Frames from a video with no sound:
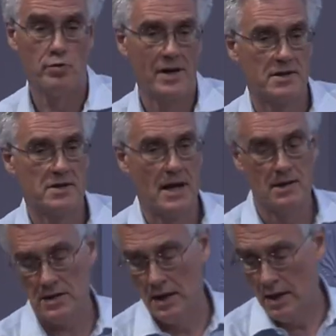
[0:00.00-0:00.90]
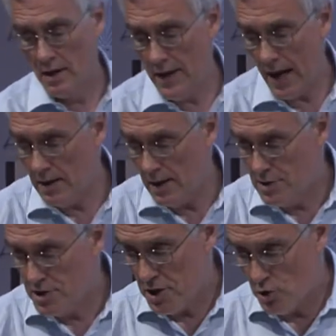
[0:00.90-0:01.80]
real estate than
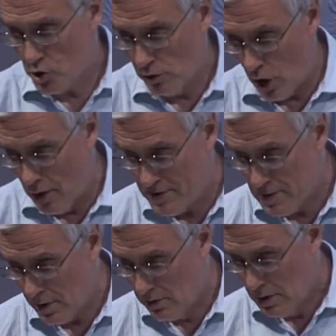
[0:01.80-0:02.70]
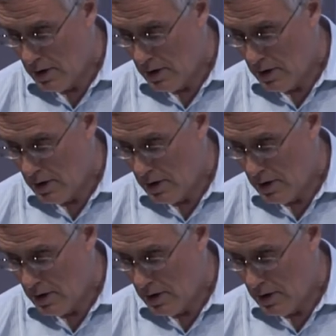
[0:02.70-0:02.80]
is social optimal,